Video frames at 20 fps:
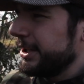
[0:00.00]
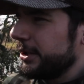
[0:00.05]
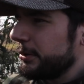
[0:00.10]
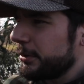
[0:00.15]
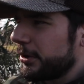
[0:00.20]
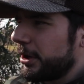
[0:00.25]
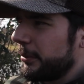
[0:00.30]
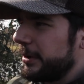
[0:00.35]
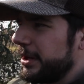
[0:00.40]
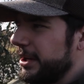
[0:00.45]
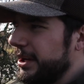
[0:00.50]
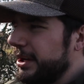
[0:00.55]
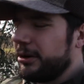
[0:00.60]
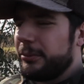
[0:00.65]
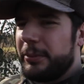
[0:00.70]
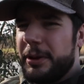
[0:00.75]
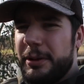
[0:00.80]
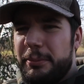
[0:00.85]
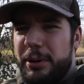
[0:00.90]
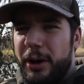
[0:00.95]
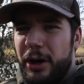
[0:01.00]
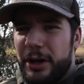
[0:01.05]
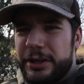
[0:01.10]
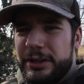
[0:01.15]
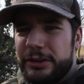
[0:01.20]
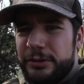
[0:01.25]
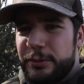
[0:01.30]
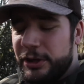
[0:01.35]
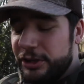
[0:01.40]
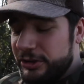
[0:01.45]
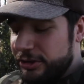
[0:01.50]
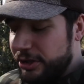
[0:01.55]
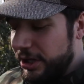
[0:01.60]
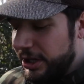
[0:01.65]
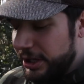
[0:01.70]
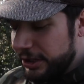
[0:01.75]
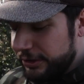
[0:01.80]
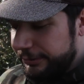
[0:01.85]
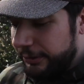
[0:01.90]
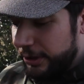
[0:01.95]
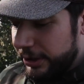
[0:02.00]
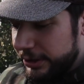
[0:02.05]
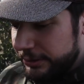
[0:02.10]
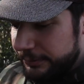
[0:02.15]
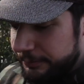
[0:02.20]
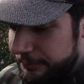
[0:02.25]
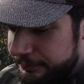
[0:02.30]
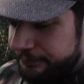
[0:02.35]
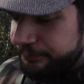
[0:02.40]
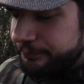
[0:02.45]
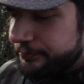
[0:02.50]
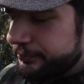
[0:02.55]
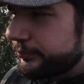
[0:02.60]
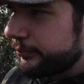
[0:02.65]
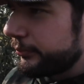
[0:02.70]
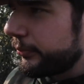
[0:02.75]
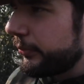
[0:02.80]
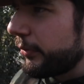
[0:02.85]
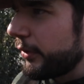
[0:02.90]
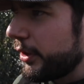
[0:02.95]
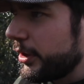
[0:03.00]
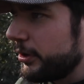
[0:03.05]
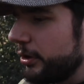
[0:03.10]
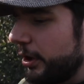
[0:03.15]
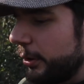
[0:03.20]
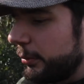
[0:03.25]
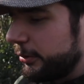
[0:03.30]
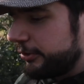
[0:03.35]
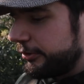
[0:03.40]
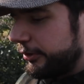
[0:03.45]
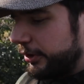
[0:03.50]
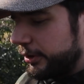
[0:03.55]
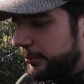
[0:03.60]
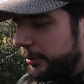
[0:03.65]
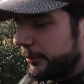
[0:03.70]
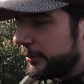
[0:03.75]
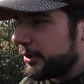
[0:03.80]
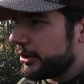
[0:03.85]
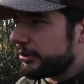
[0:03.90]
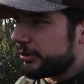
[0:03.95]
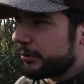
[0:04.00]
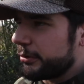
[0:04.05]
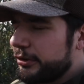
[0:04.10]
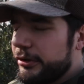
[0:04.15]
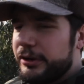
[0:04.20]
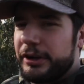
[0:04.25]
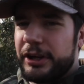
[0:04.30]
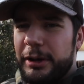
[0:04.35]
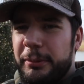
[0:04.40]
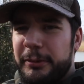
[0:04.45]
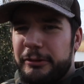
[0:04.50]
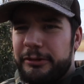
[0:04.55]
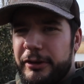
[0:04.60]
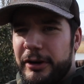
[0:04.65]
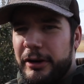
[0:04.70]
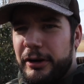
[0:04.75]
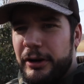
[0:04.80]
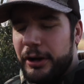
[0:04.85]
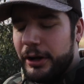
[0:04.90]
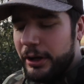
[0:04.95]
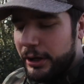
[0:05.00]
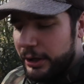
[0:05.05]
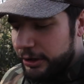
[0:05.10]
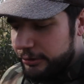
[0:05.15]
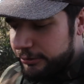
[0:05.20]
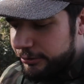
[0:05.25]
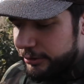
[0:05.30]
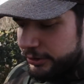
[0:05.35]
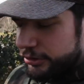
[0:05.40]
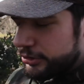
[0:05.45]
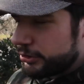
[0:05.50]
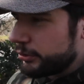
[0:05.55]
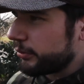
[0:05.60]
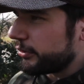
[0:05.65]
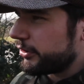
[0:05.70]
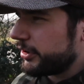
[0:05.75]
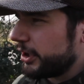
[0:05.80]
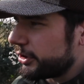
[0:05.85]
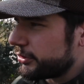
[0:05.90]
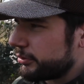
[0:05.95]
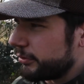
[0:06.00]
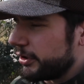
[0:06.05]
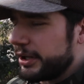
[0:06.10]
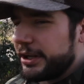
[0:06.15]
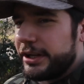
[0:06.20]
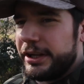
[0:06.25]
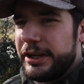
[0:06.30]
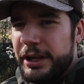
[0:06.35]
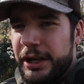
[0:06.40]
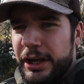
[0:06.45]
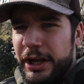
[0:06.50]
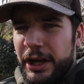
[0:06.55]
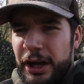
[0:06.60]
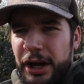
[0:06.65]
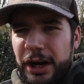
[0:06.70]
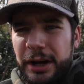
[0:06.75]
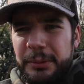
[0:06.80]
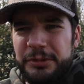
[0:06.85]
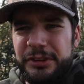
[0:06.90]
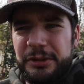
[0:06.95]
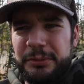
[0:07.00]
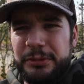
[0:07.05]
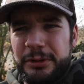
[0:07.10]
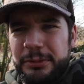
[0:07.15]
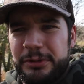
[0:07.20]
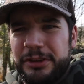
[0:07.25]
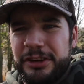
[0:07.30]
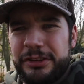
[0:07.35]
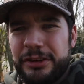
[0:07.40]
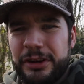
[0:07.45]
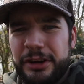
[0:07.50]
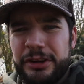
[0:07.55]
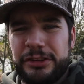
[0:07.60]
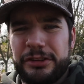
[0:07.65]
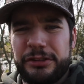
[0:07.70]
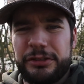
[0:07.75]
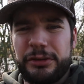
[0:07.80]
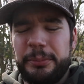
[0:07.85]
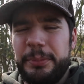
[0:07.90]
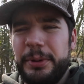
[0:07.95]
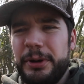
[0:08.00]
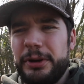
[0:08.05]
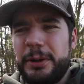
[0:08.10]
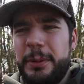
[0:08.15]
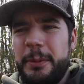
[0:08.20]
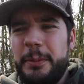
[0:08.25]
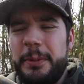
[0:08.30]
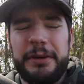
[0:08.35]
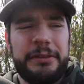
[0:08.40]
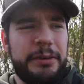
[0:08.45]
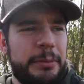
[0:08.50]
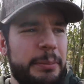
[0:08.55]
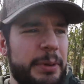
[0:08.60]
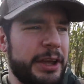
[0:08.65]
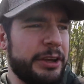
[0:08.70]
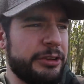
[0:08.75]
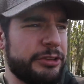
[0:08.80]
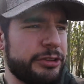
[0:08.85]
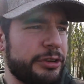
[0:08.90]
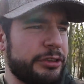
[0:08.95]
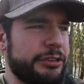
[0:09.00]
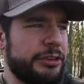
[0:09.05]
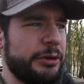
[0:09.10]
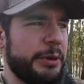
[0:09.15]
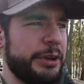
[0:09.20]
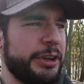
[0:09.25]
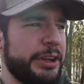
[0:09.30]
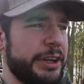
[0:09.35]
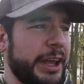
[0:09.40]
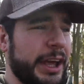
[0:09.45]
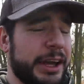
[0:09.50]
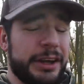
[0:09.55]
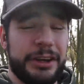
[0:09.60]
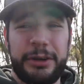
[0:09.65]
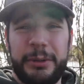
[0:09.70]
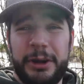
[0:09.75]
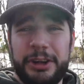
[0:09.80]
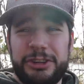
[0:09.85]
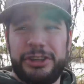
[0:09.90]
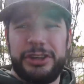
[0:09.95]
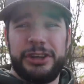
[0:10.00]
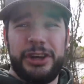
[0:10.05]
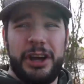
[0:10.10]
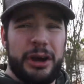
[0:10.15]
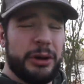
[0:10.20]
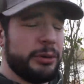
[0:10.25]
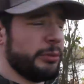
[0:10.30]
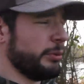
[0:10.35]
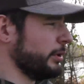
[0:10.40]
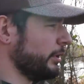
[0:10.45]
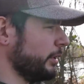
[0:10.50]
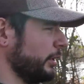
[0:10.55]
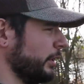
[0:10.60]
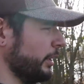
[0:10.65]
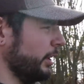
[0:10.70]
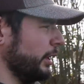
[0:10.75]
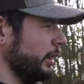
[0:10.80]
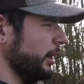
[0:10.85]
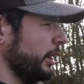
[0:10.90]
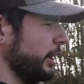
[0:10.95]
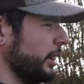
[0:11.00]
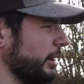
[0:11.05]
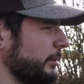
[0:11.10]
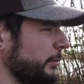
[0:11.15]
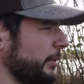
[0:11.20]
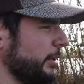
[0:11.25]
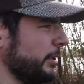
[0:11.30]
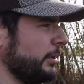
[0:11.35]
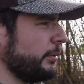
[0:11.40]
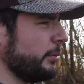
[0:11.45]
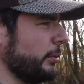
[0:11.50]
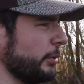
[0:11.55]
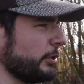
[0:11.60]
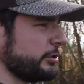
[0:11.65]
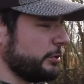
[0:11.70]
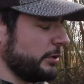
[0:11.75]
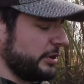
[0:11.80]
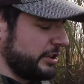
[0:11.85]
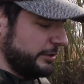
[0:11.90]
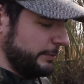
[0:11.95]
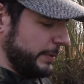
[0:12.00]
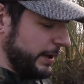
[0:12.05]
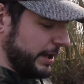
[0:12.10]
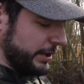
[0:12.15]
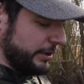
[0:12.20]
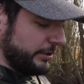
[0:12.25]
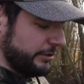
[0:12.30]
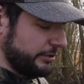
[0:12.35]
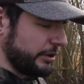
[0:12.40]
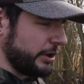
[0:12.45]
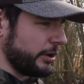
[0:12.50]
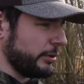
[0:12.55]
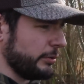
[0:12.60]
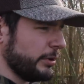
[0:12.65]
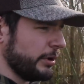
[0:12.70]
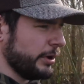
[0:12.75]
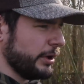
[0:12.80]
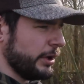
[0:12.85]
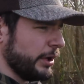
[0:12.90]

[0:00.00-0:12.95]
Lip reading: you were coming in a little bit blind, which is fine, you know, it's fine, but because I was only coming for a short sesh really, sometimes it's nice to sort of build up a bit of a picture, so when you get here you actually know what to expect. So